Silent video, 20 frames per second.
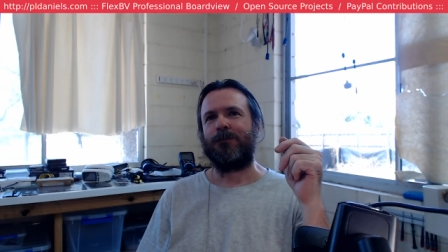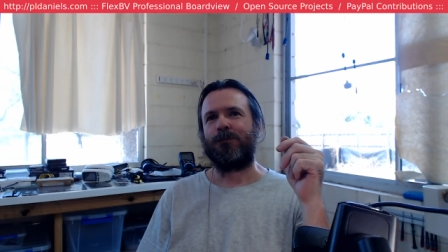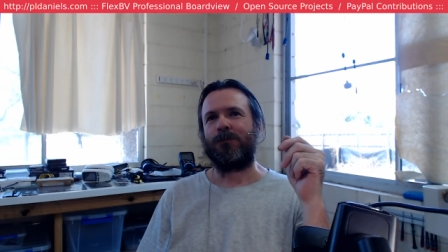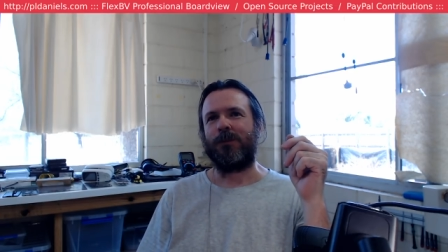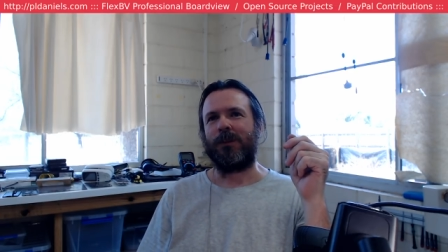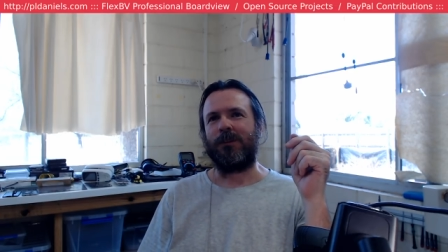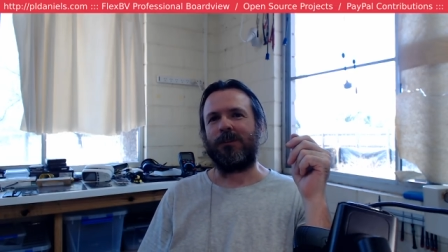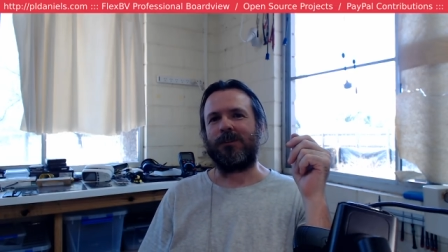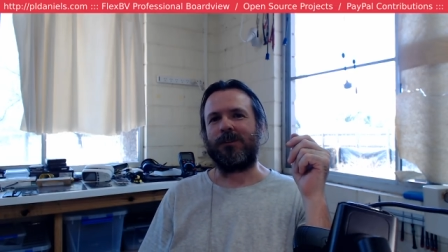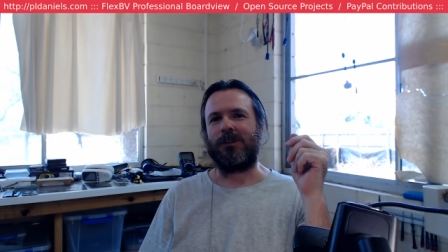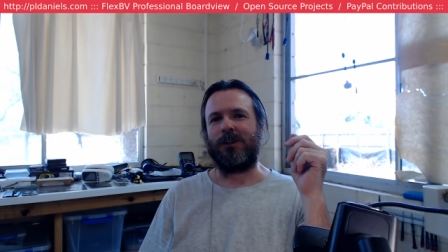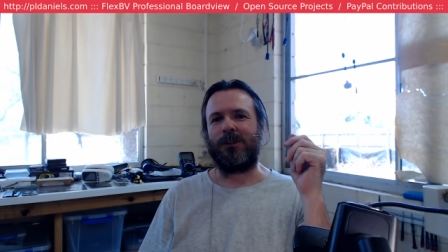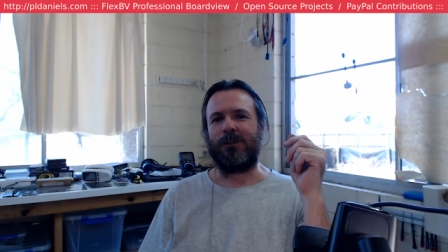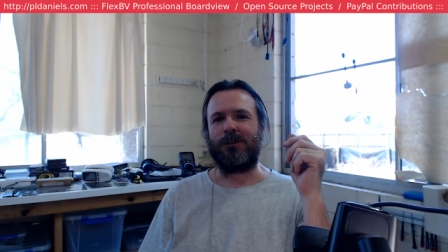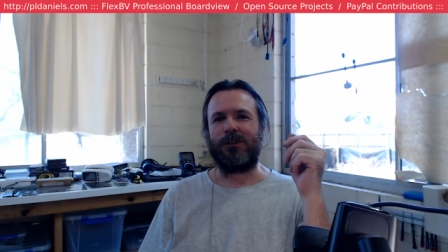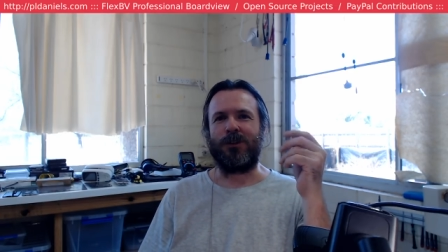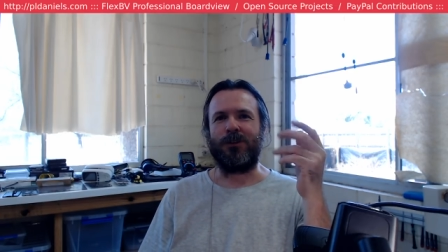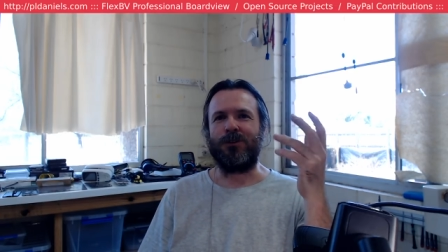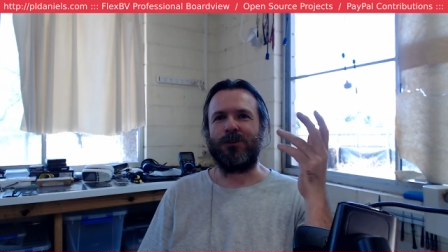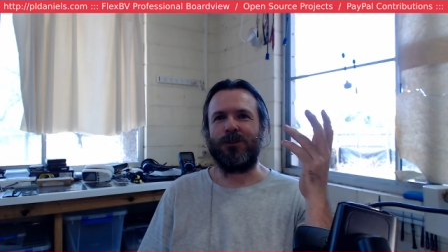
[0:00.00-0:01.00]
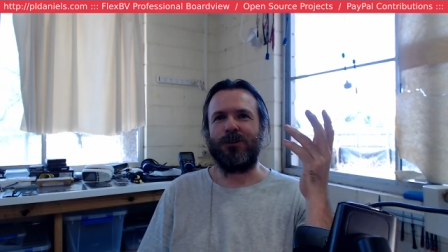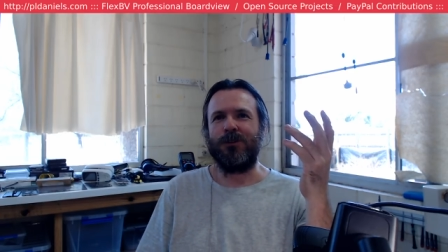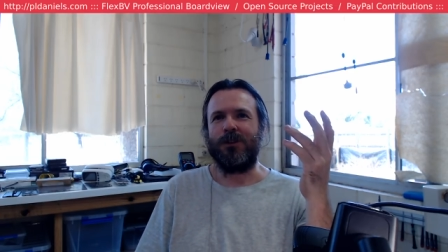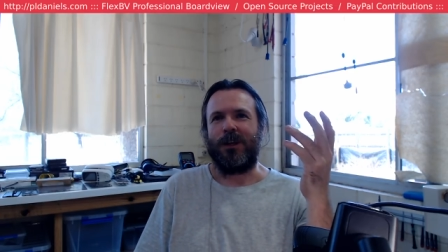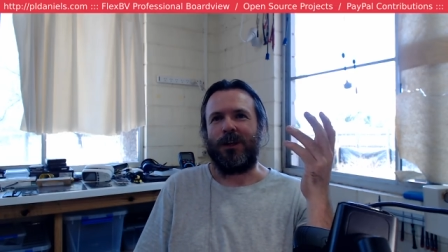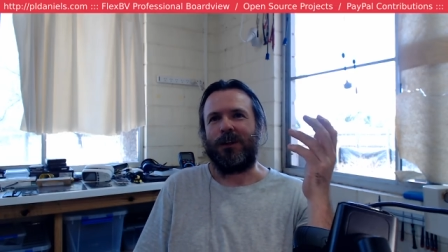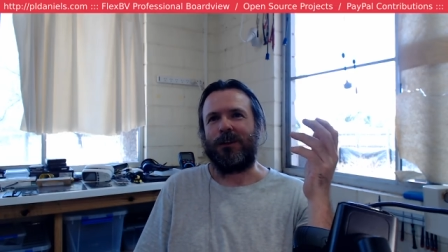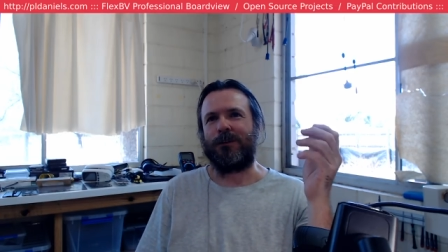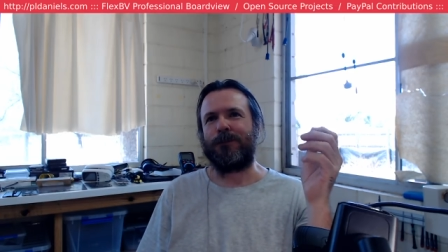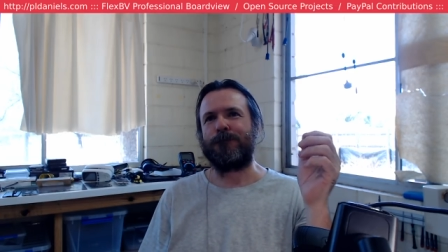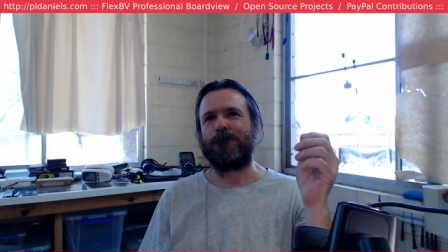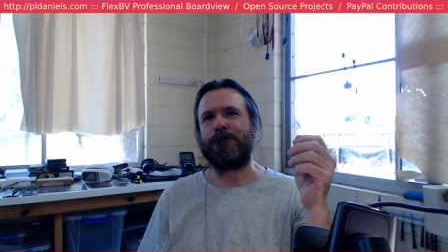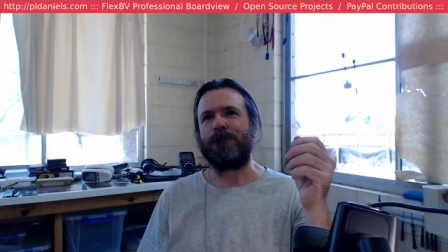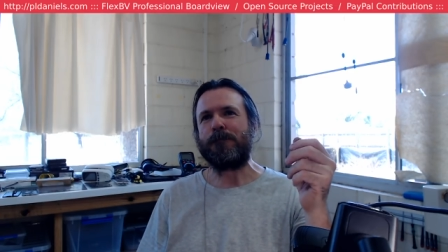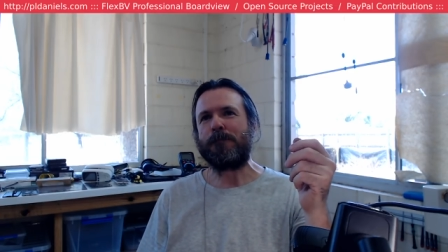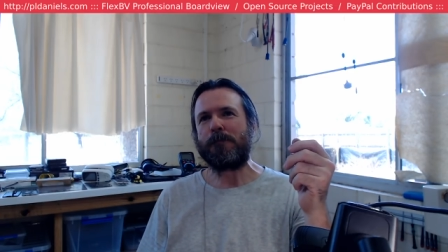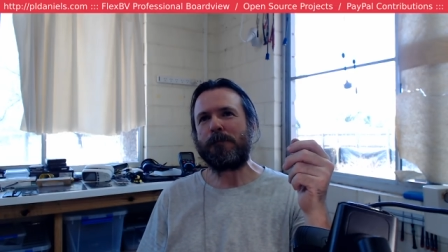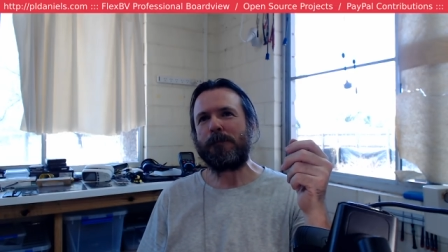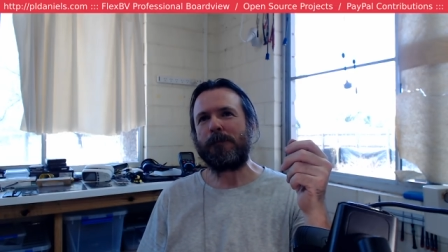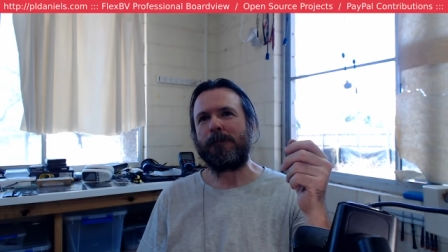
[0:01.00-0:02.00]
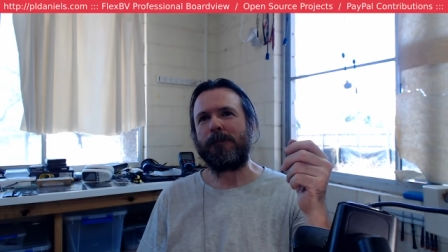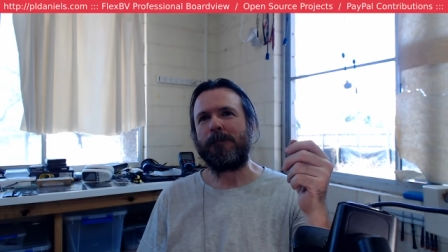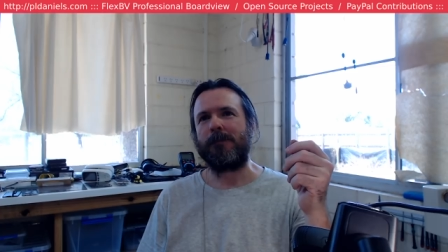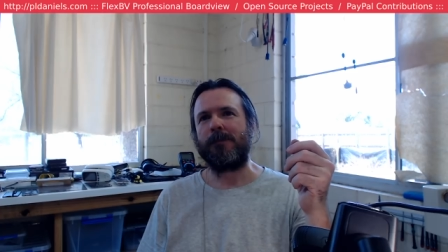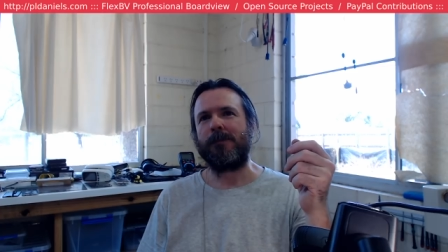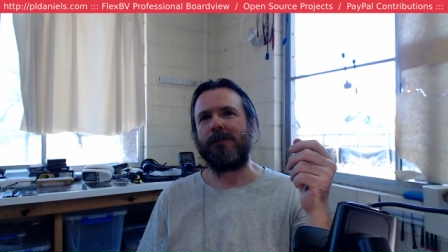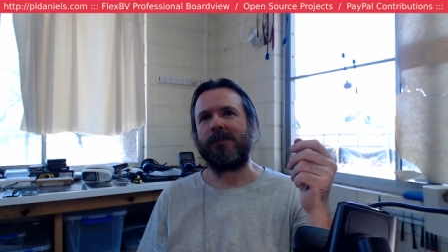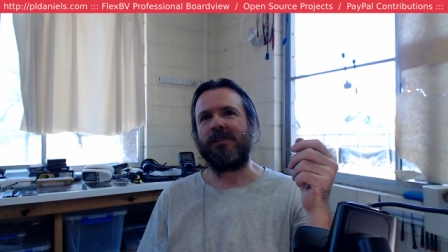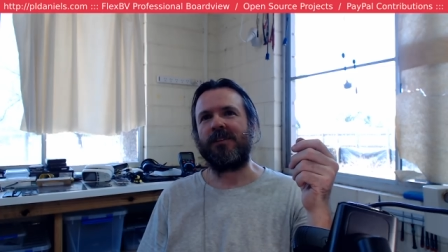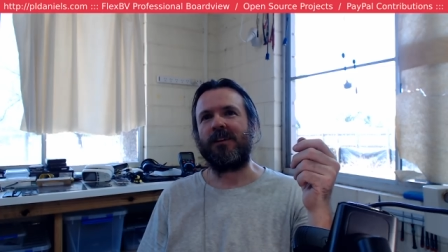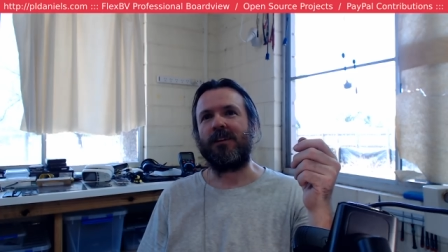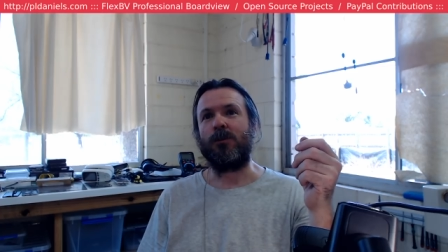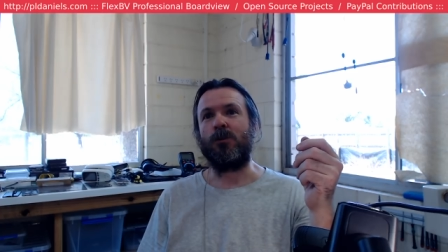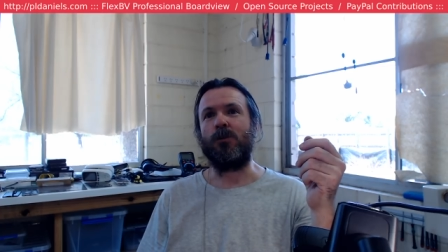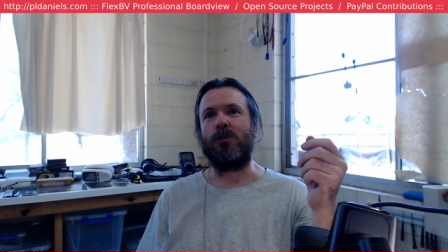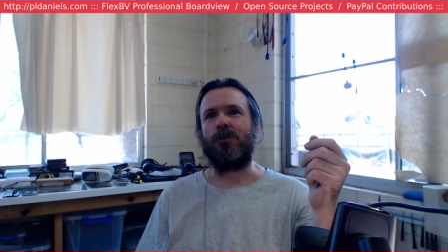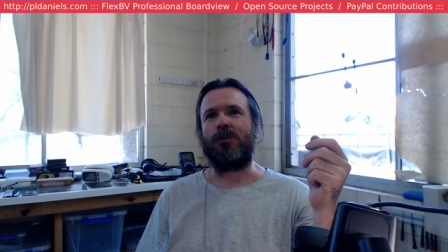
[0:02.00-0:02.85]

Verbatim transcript: And it's like, don't do that. Oh,